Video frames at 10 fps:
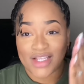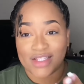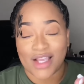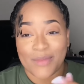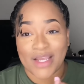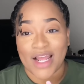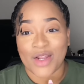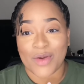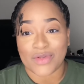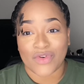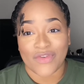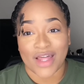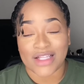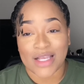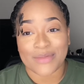I mean, I know that was for
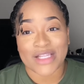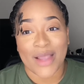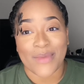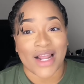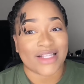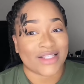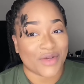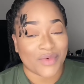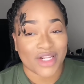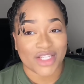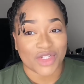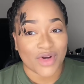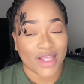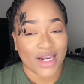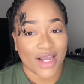Valentine's Day, but I still wanted to try
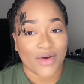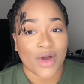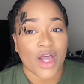that out.